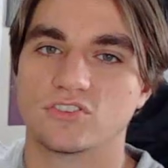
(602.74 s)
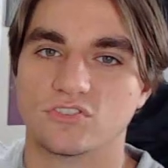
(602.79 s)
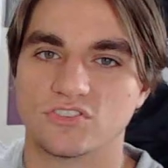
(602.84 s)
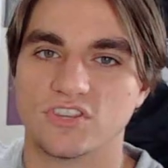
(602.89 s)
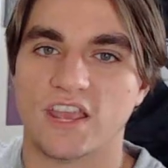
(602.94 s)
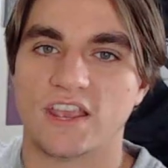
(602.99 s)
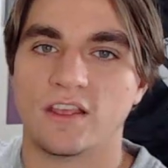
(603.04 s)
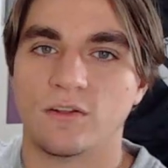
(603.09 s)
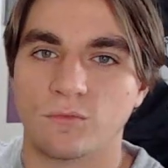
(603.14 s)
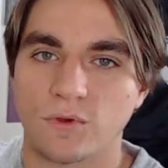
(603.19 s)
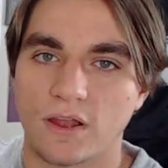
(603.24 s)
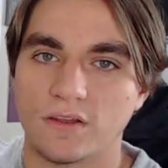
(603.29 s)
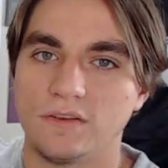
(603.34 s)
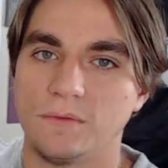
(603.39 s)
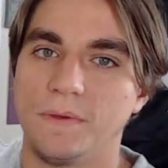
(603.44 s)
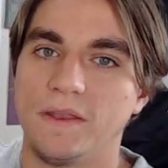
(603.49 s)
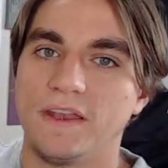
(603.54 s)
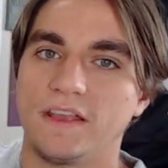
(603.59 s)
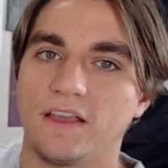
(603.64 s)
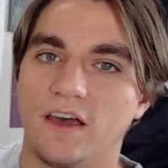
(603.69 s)
or second round,
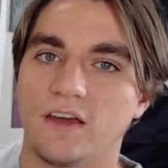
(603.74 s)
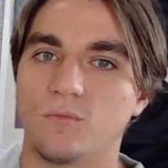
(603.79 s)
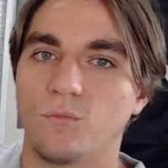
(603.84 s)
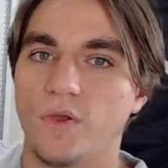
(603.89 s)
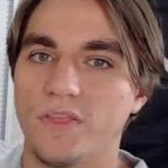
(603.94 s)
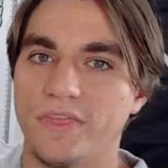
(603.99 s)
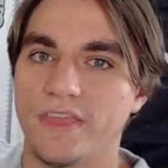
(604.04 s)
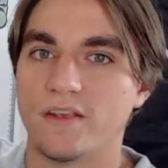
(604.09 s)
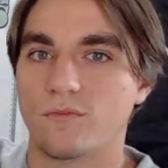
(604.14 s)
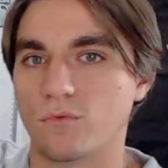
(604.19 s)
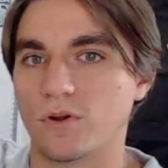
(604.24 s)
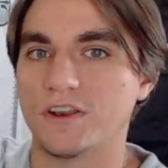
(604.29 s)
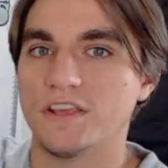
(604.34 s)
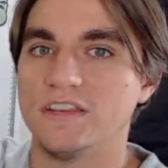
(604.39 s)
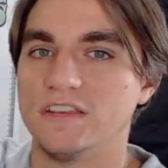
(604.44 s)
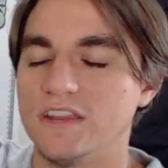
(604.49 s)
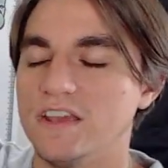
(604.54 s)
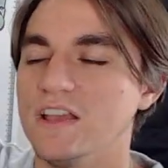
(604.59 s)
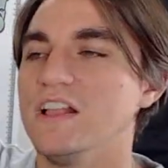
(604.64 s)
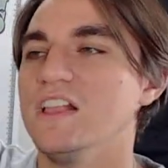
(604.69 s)
depending on when they run
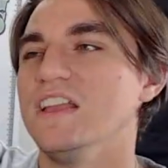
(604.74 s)
in,